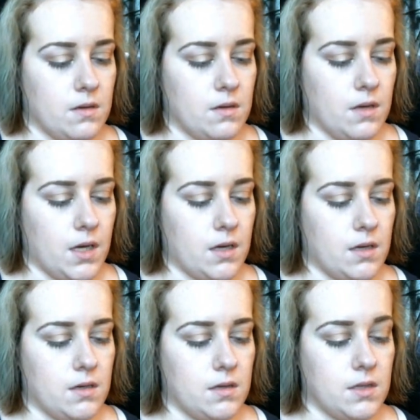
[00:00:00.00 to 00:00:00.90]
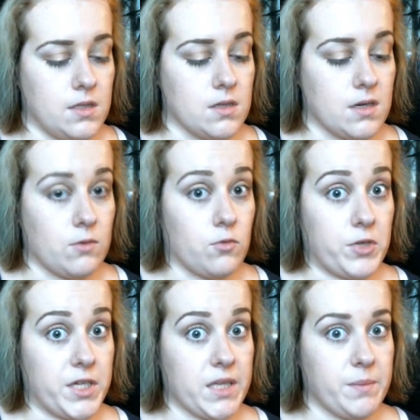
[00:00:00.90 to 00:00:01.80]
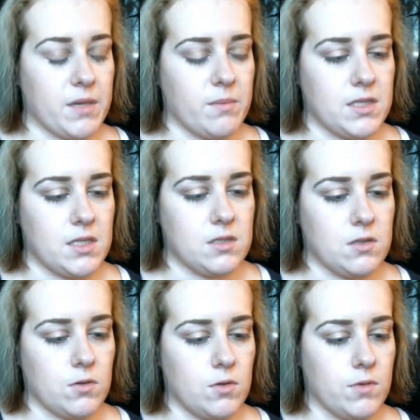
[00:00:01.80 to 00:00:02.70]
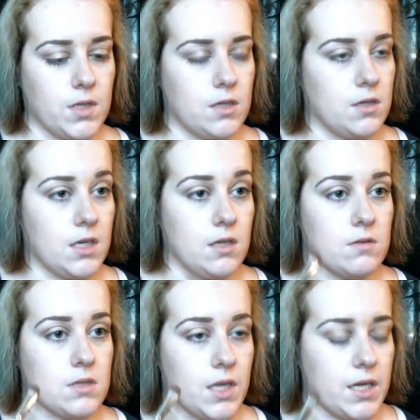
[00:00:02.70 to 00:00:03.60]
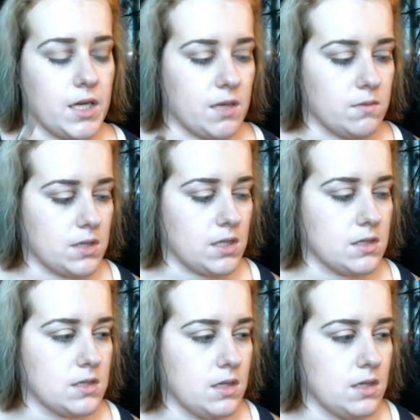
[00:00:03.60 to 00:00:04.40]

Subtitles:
And these are really pigmented, so you really need to use a light hand with these.